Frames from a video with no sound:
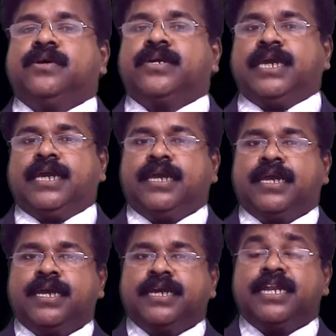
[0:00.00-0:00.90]
Okay,
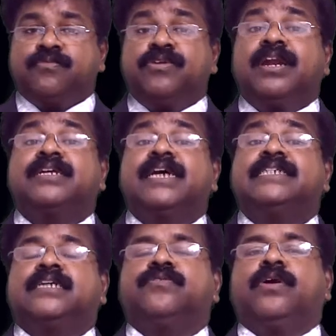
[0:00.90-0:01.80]

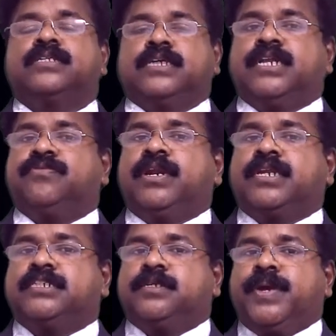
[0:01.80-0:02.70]
infiltration, we will say.
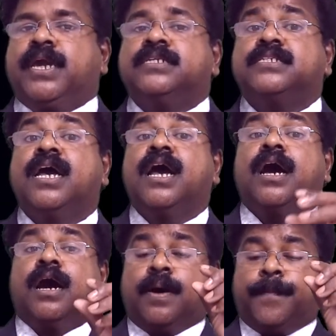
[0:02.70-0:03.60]
Infiltration means
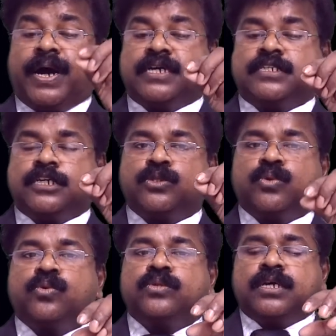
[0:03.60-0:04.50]
passing
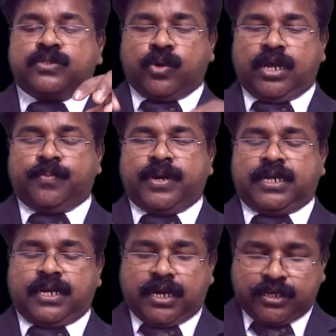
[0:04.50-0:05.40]
through the soil
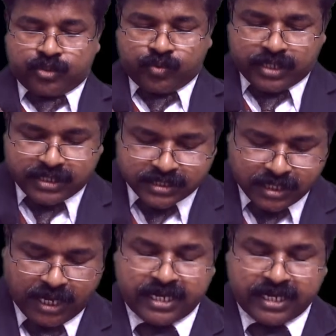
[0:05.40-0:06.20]
particle towards the